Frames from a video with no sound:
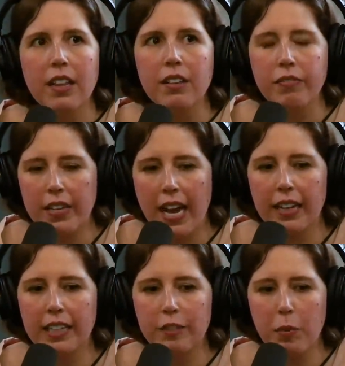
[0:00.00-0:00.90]
the
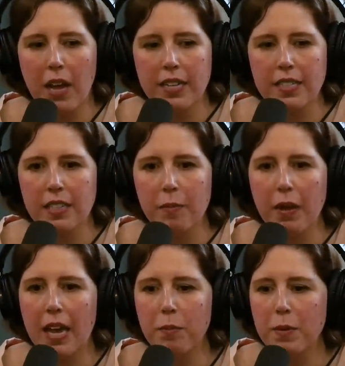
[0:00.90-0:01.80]
finale of Blossom,
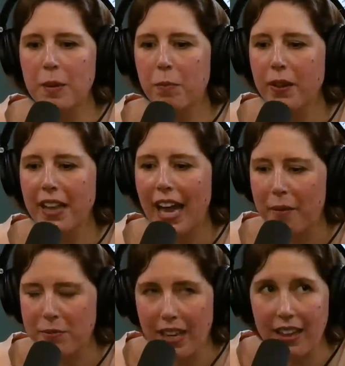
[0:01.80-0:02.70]
and people,
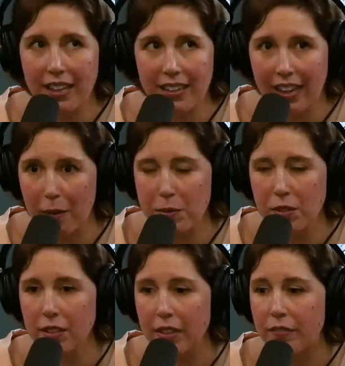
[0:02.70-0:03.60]
abs- I think,
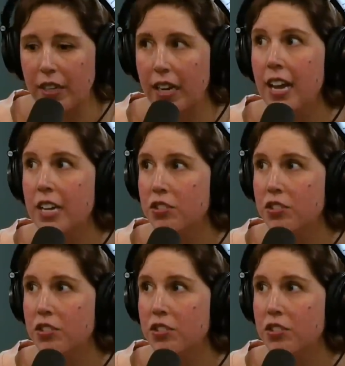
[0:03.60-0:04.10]
absolutely loved it.